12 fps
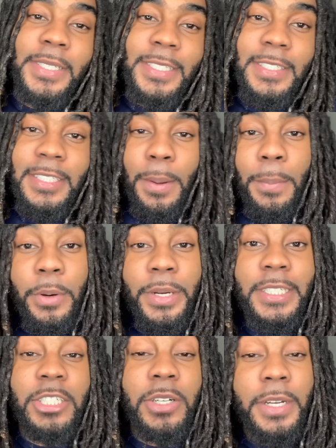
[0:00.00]
your boy
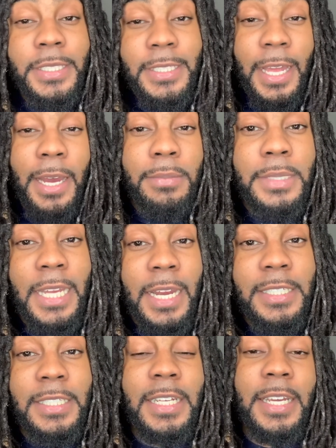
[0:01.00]
Truckstop Josh
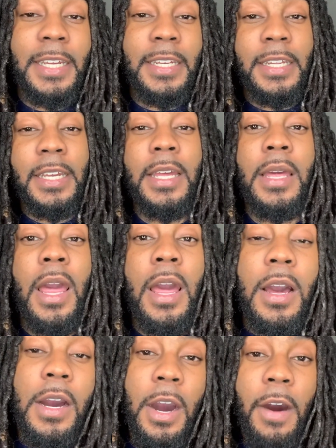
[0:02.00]
checking in.
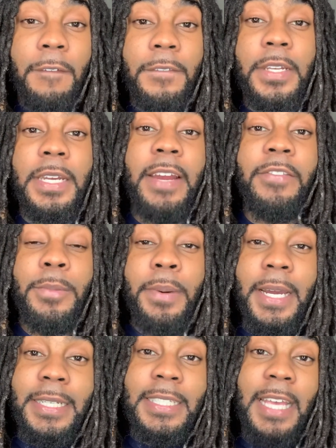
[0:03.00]
Hopefully
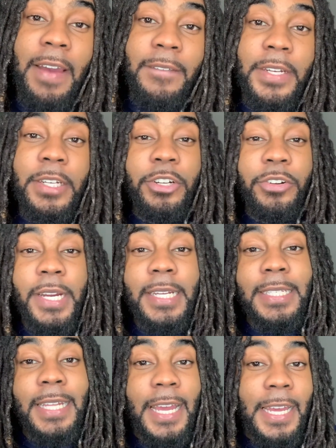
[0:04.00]
everybody's having a
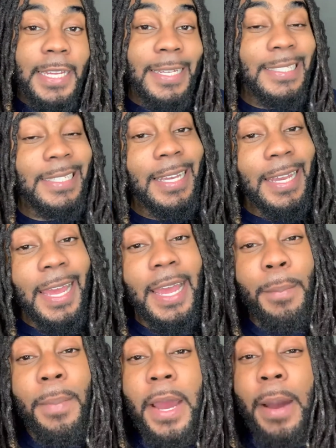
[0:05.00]
great day. Today
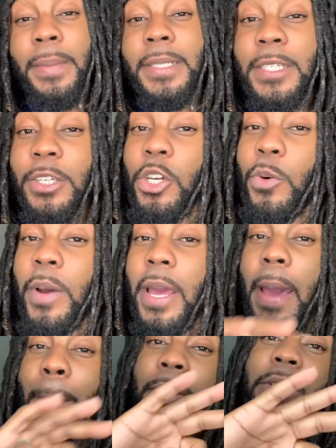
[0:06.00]
I'm coming to you with
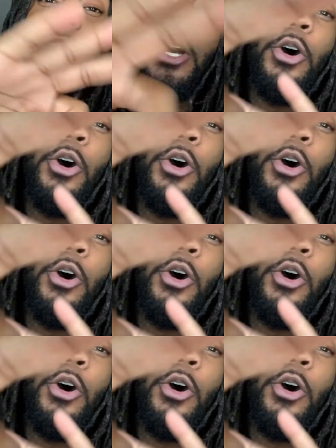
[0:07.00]
episode